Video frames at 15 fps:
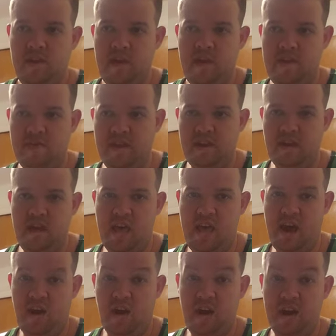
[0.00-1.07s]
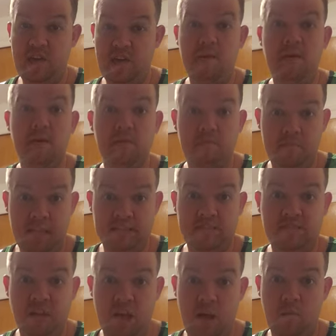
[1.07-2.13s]
And then Harry
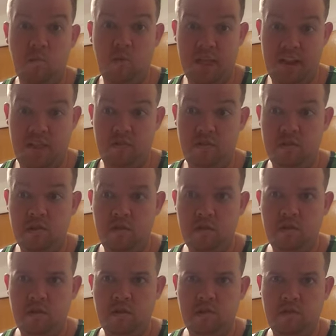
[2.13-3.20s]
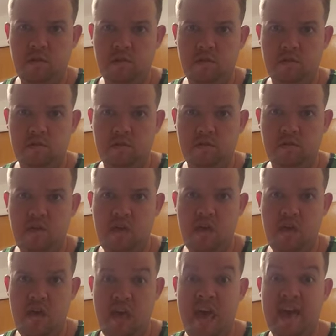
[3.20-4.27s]
meets Tom Riddle,
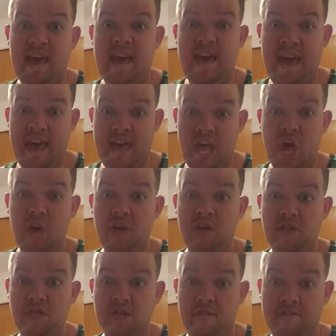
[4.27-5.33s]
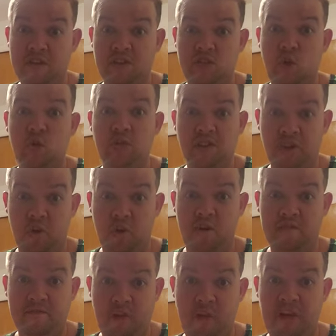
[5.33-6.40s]
aka the future
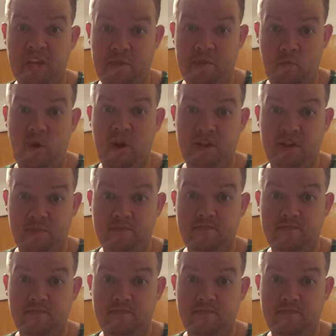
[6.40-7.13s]
Lord Voldemort.